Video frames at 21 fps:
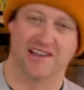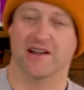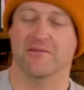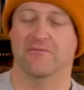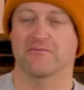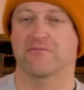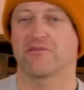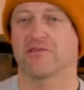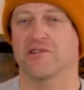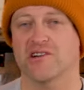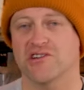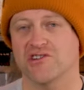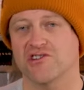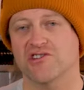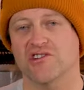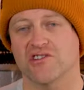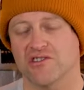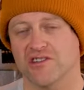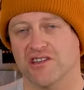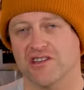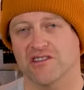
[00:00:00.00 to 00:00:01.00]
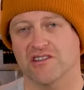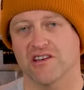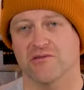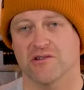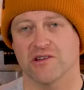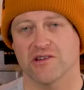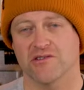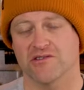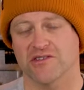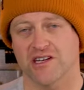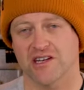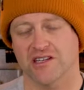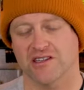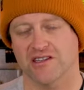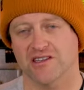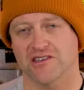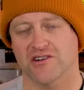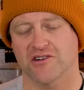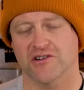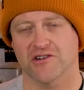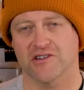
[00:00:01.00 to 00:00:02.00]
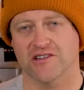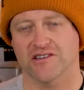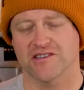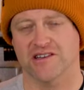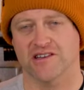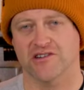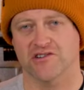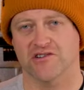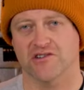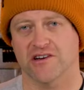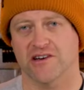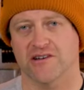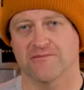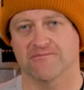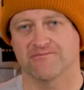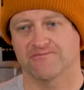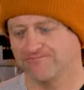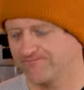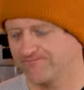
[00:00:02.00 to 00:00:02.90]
that I'm pretty sure that they were using at the turn of the century.